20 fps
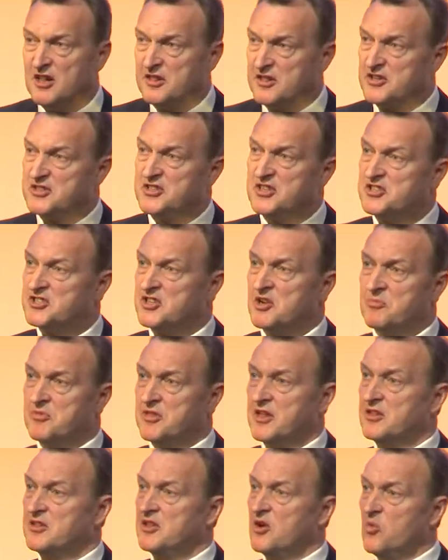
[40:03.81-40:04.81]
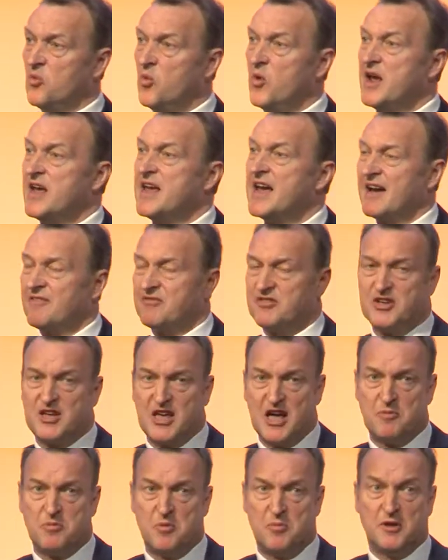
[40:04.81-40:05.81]
this is something that we have the
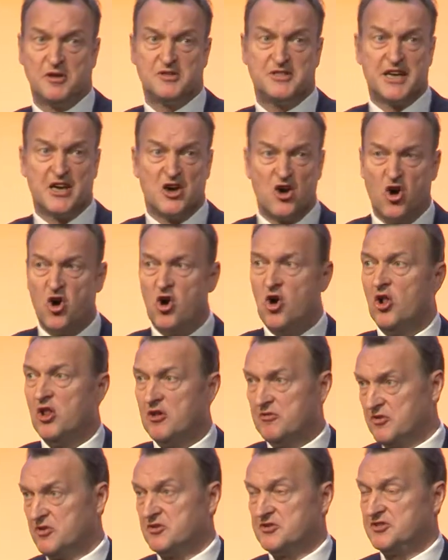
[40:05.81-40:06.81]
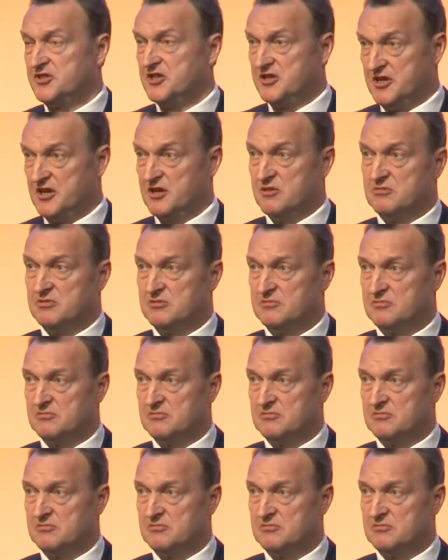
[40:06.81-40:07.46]
capability, all of us, to do.